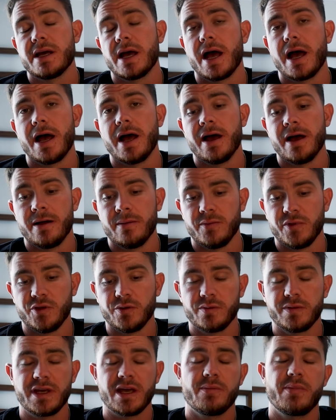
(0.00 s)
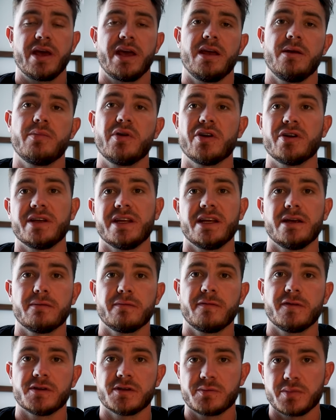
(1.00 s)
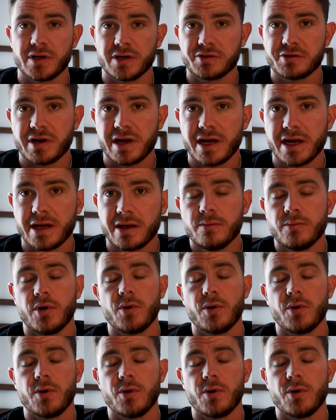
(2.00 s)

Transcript: Um, you get paid per diem for spring training.